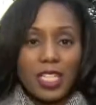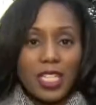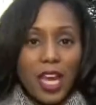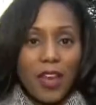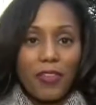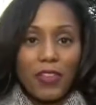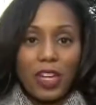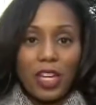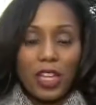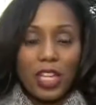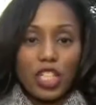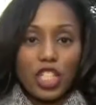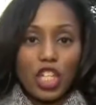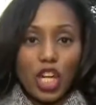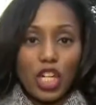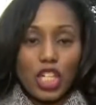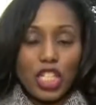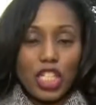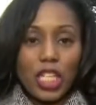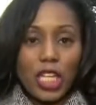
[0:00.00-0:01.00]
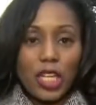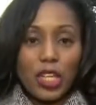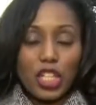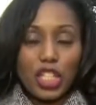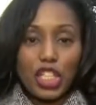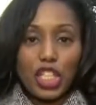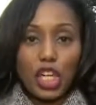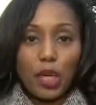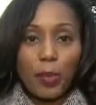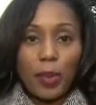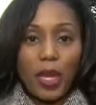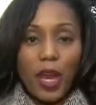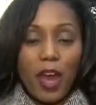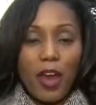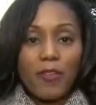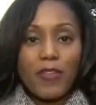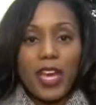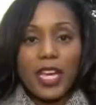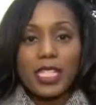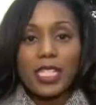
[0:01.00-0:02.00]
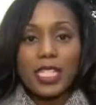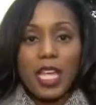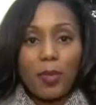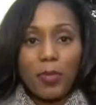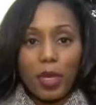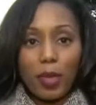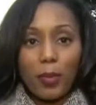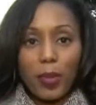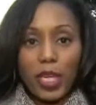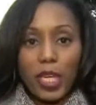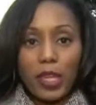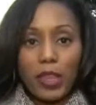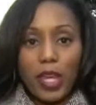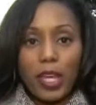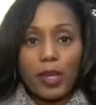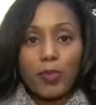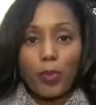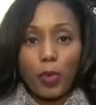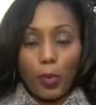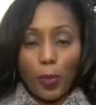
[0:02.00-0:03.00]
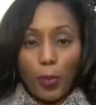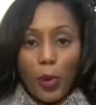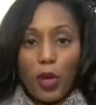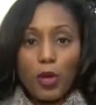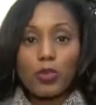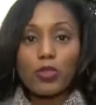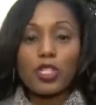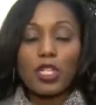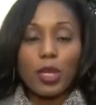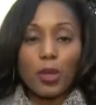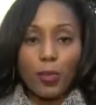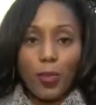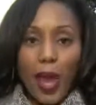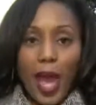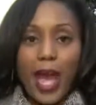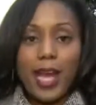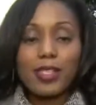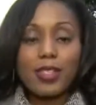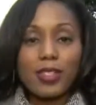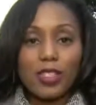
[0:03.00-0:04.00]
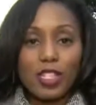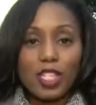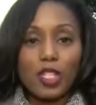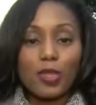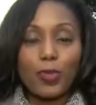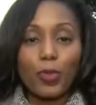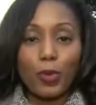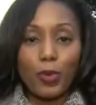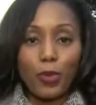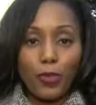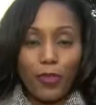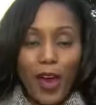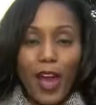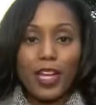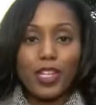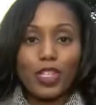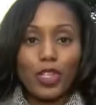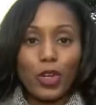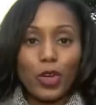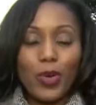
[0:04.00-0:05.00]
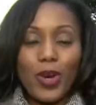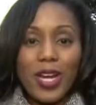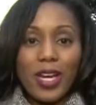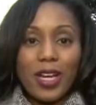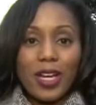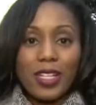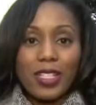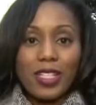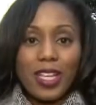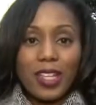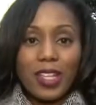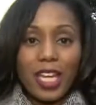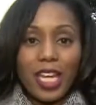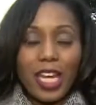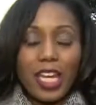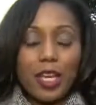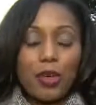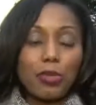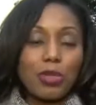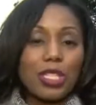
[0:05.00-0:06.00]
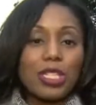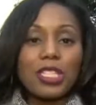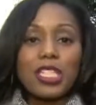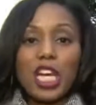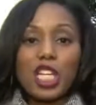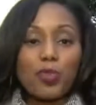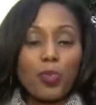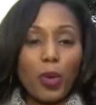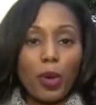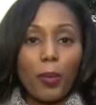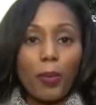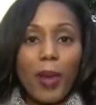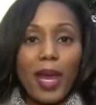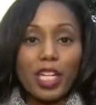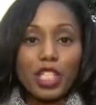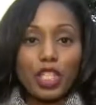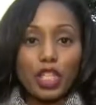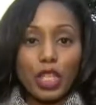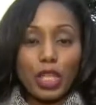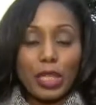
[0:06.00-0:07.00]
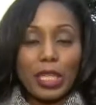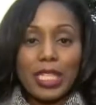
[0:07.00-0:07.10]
Definitely, Darcy, and the chairman of that subcommittee that proposed and passed this proviso said that it was a desperate measure.